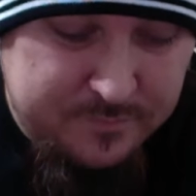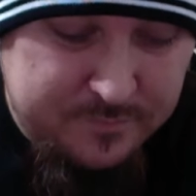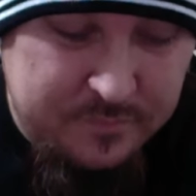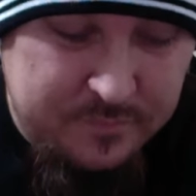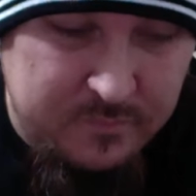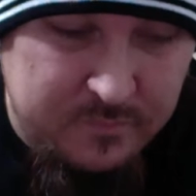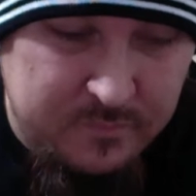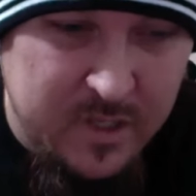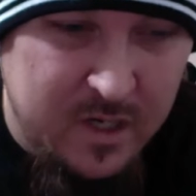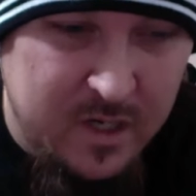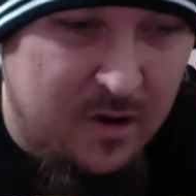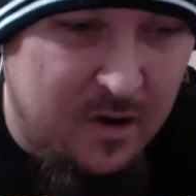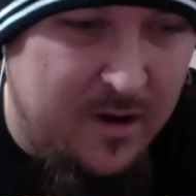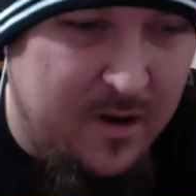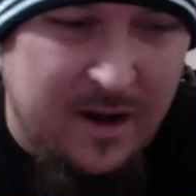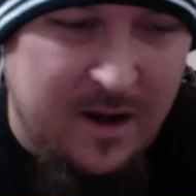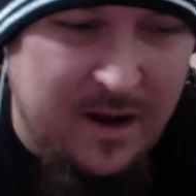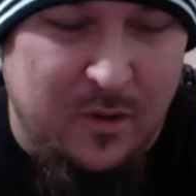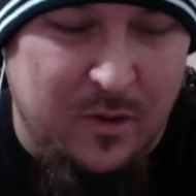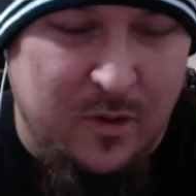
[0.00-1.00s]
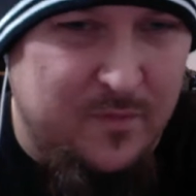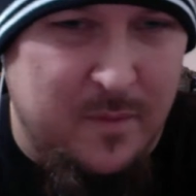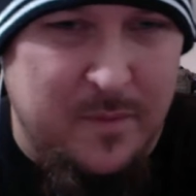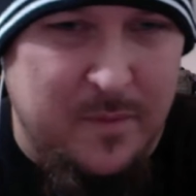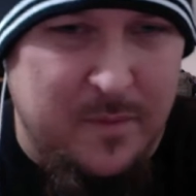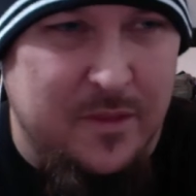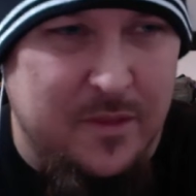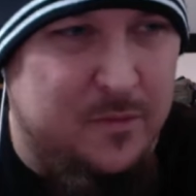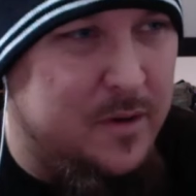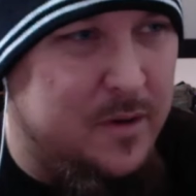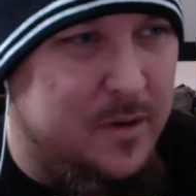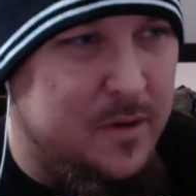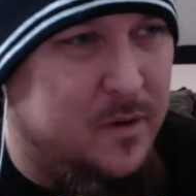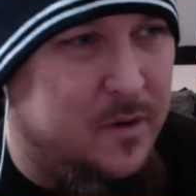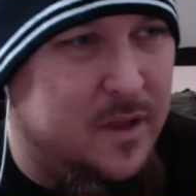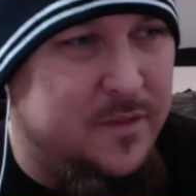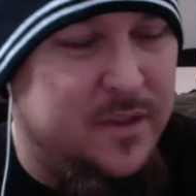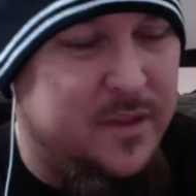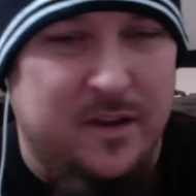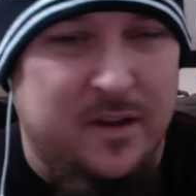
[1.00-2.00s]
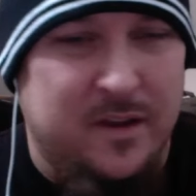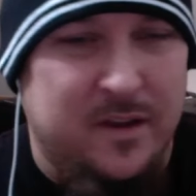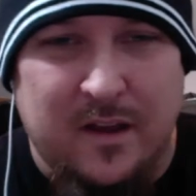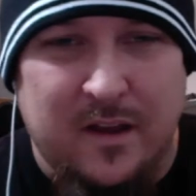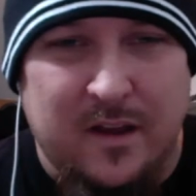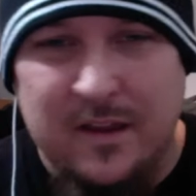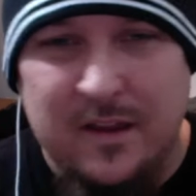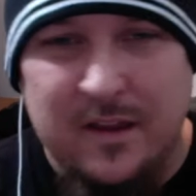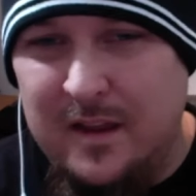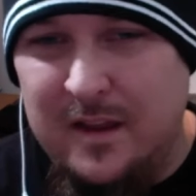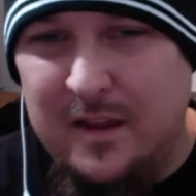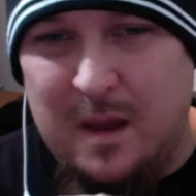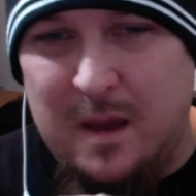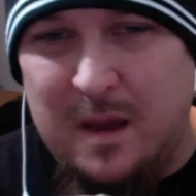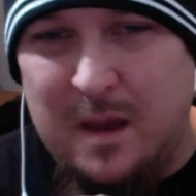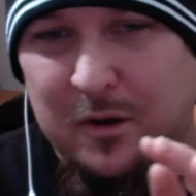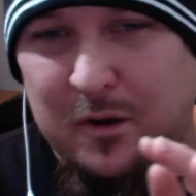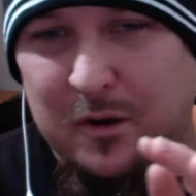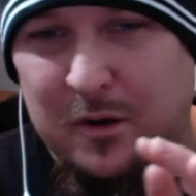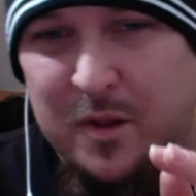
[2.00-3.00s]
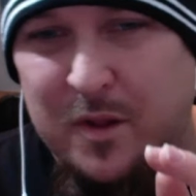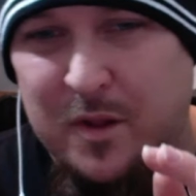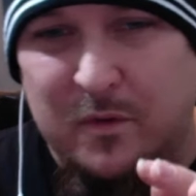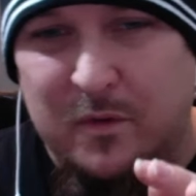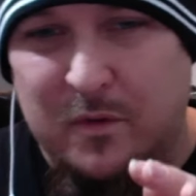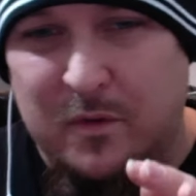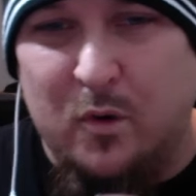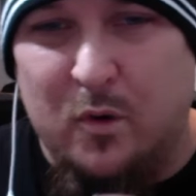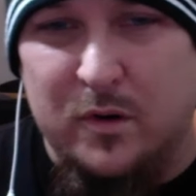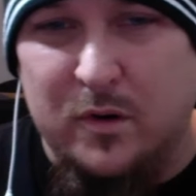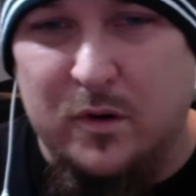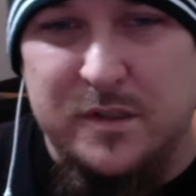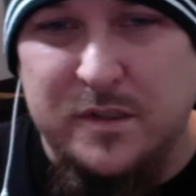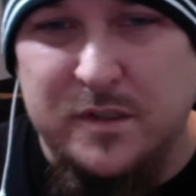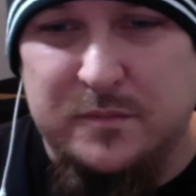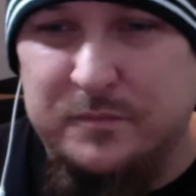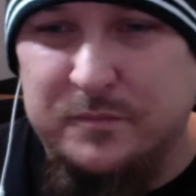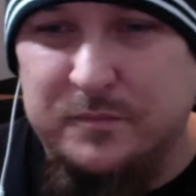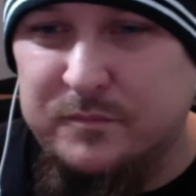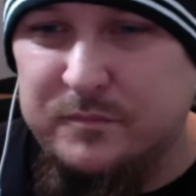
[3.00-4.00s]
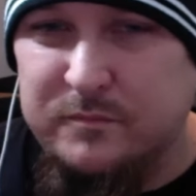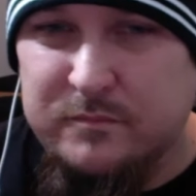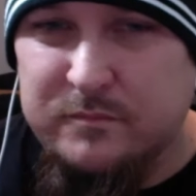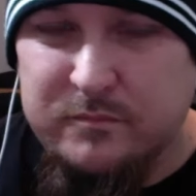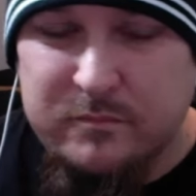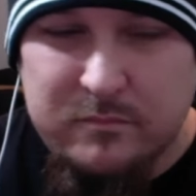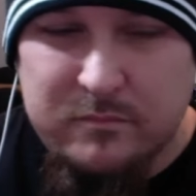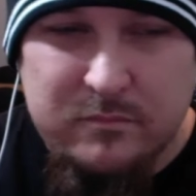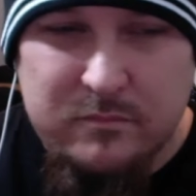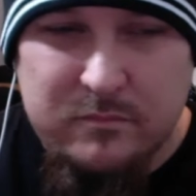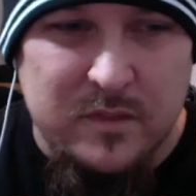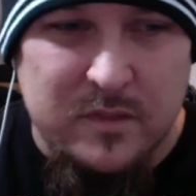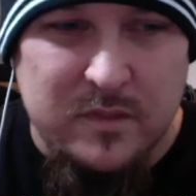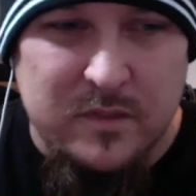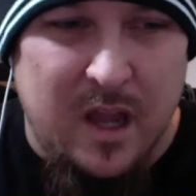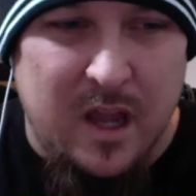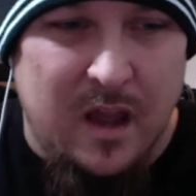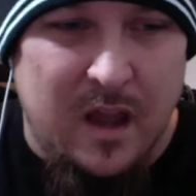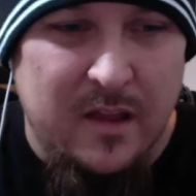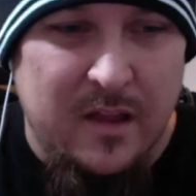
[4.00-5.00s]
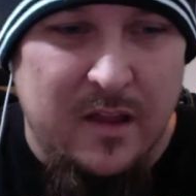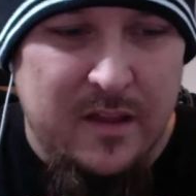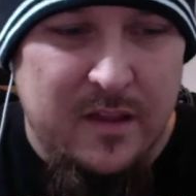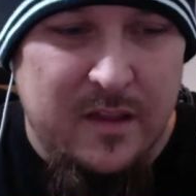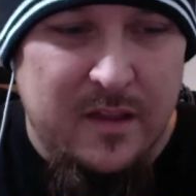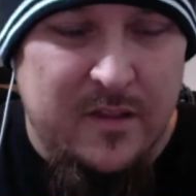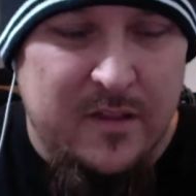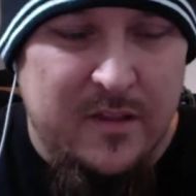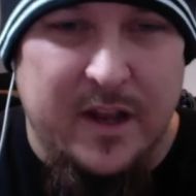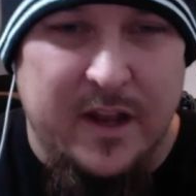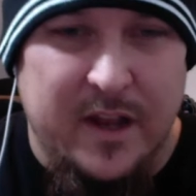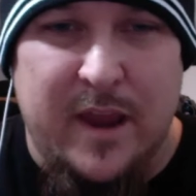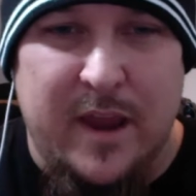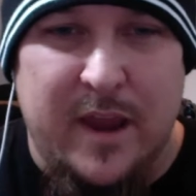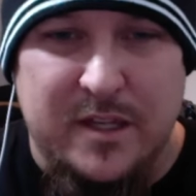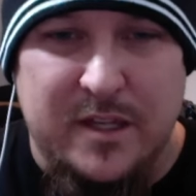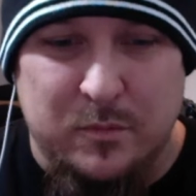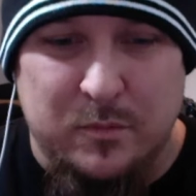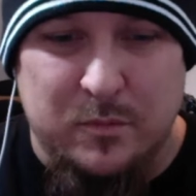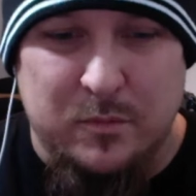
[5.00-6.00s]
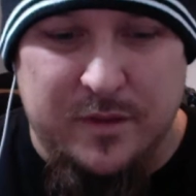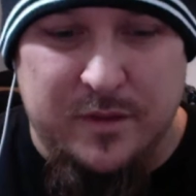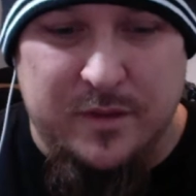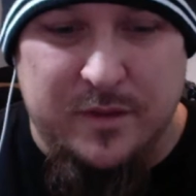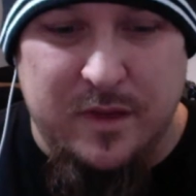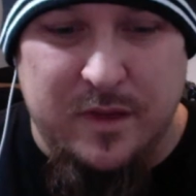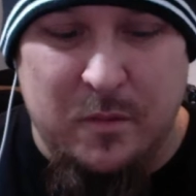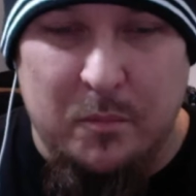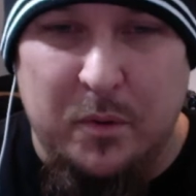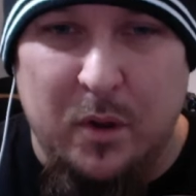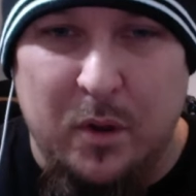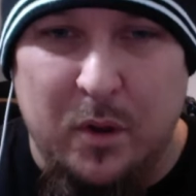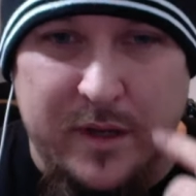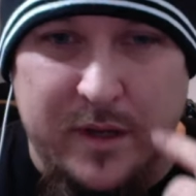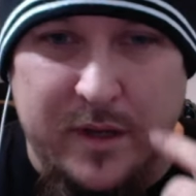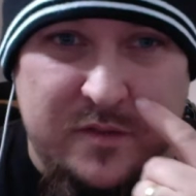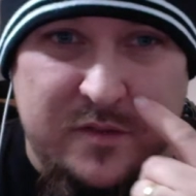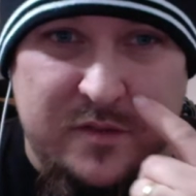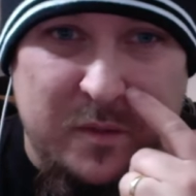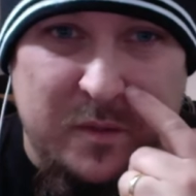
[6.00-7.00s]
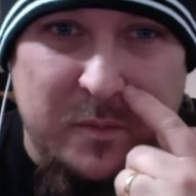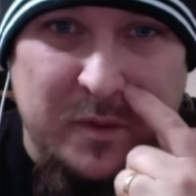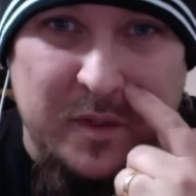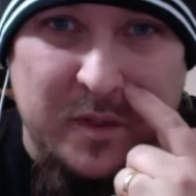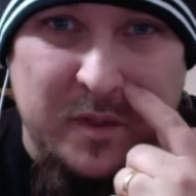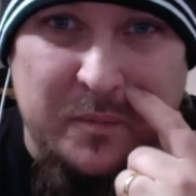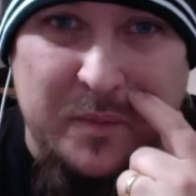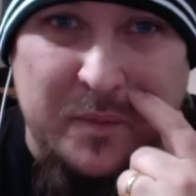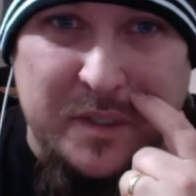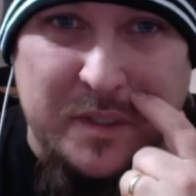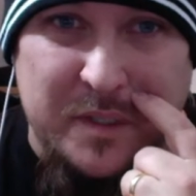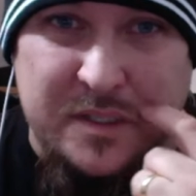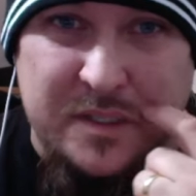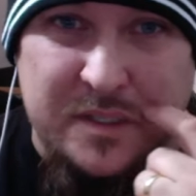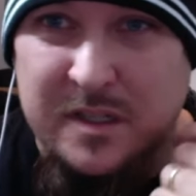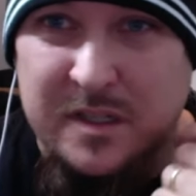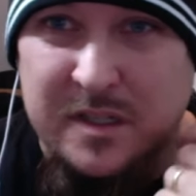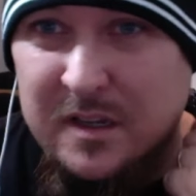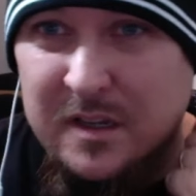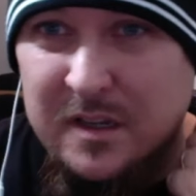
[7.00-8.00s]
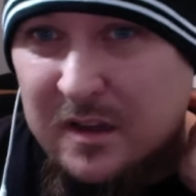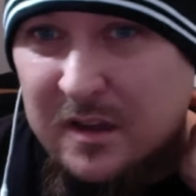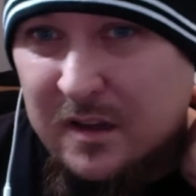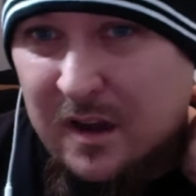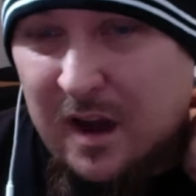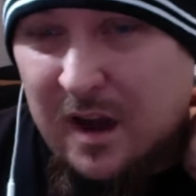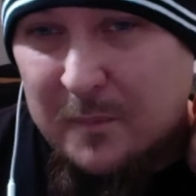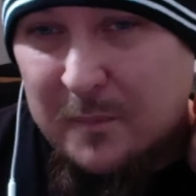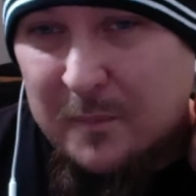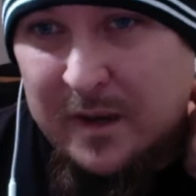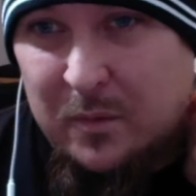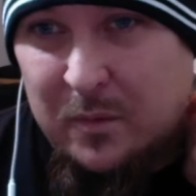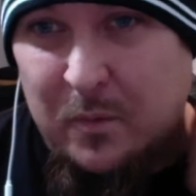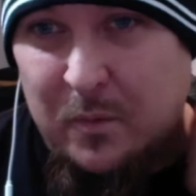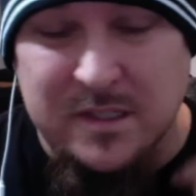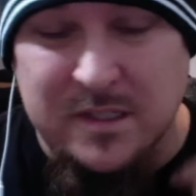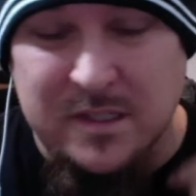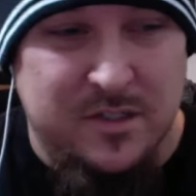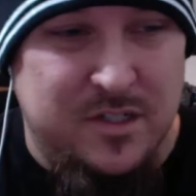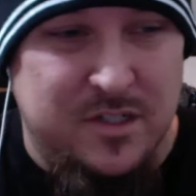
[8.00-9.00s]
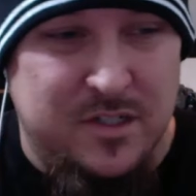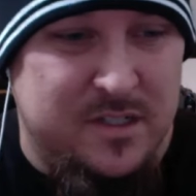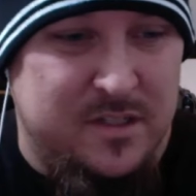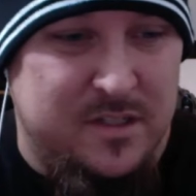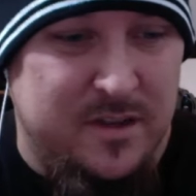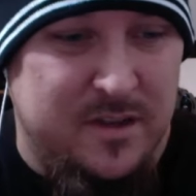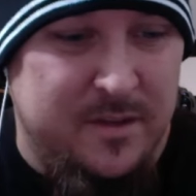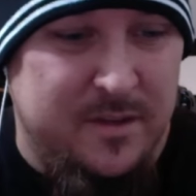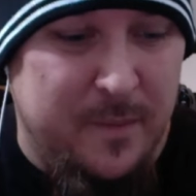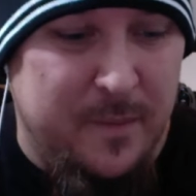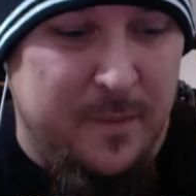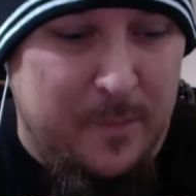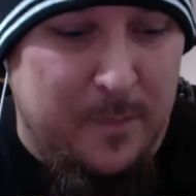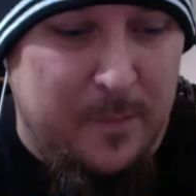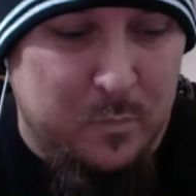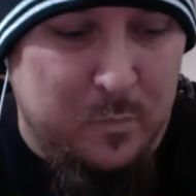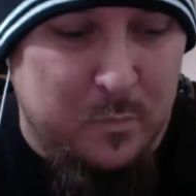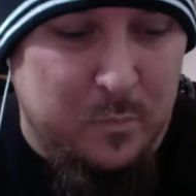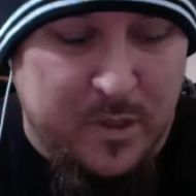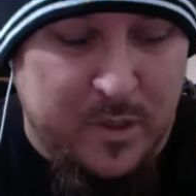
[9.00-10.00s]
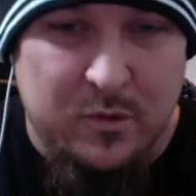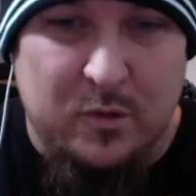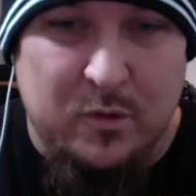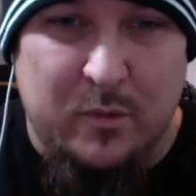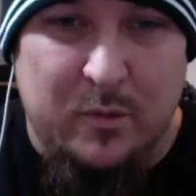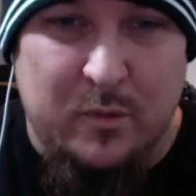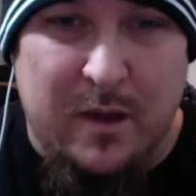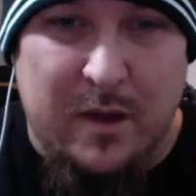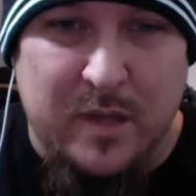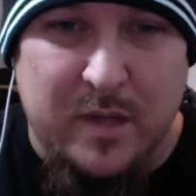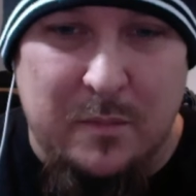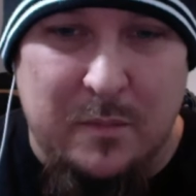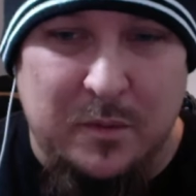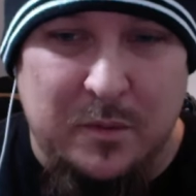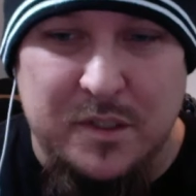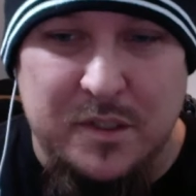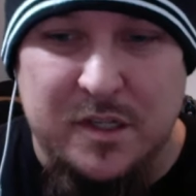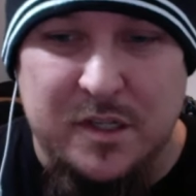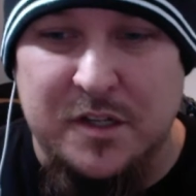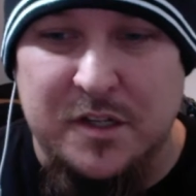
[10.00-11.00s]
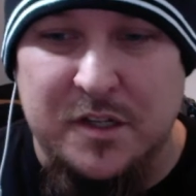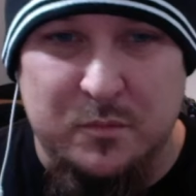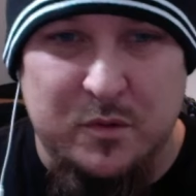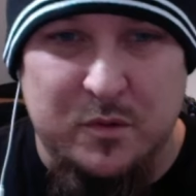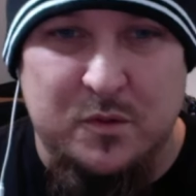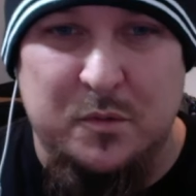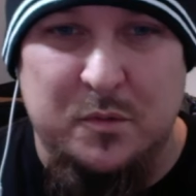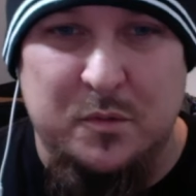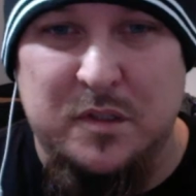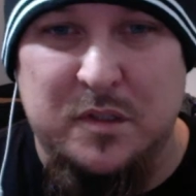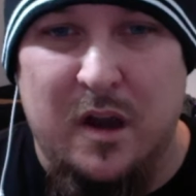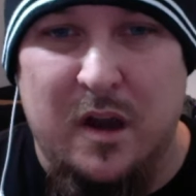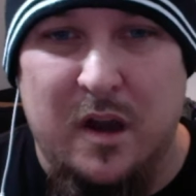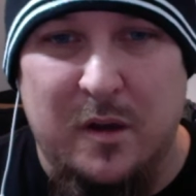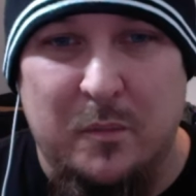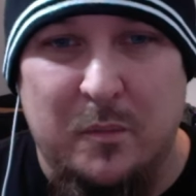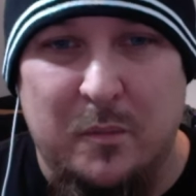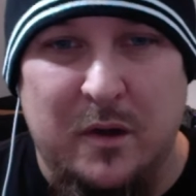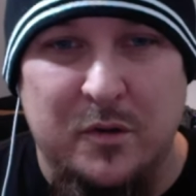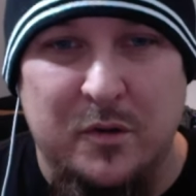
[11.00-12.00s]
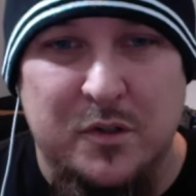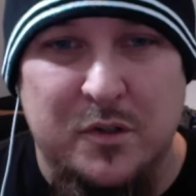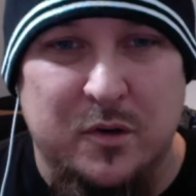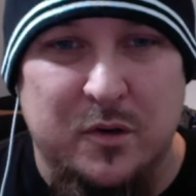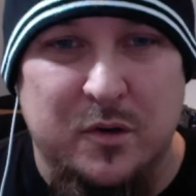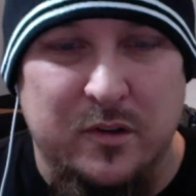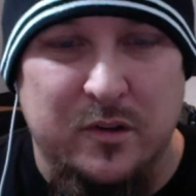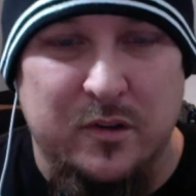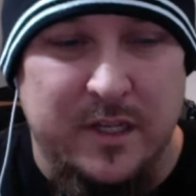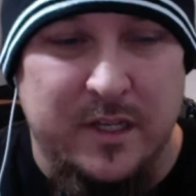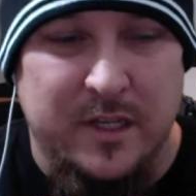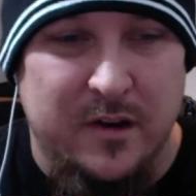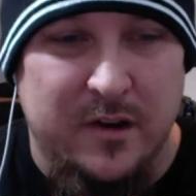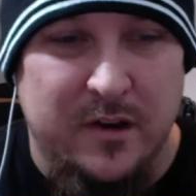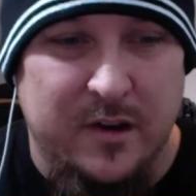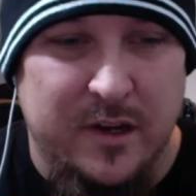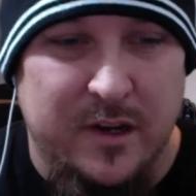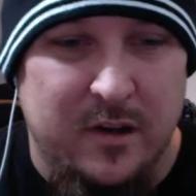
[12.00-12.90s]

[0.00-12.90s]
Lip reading: And I don't know if I'm on 3, but I think I'm going to go with number 4 is the interaction with employees from Olympus. And it wasn't just that we do the roundtable discussion, which we'll talk about shortly here,